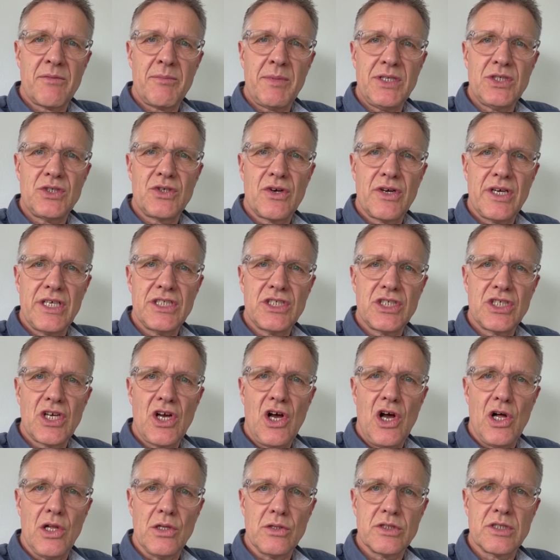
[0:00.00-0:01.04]
been trying to
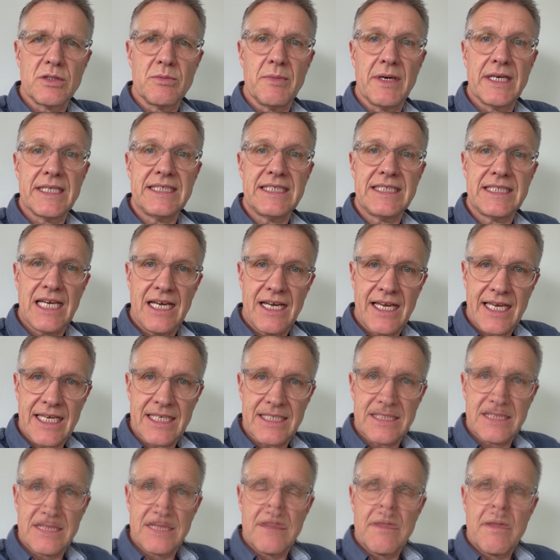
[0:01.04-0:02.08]
alter my
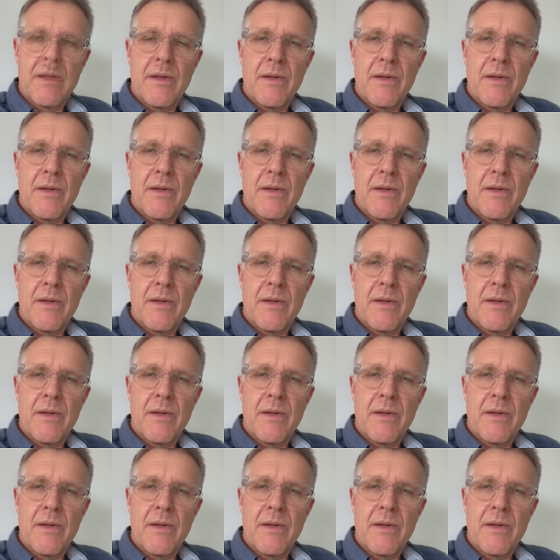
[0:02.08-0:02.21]
diet.